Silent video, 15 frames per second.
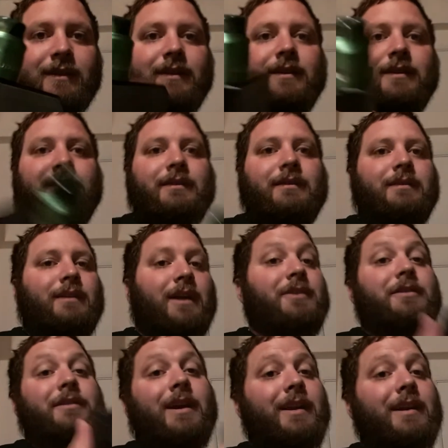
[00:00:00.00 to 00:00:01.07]
I
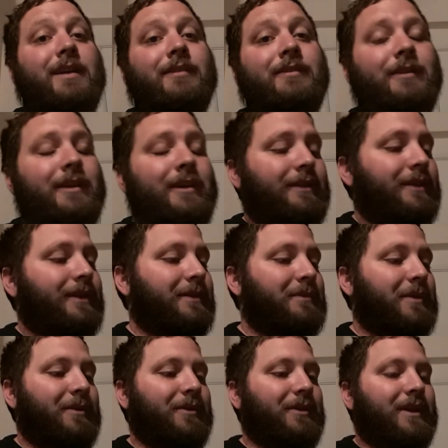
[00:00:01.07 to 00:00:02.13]
just got it yesterday, so I'm not
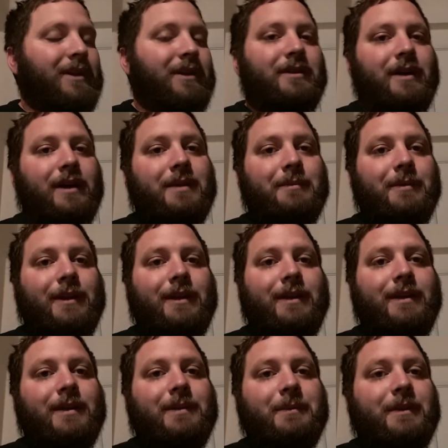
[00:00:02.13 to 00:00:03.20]
really going to talk about it
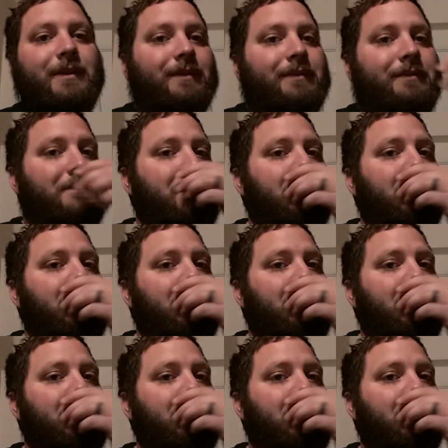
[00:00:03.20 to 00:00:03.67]
yet because,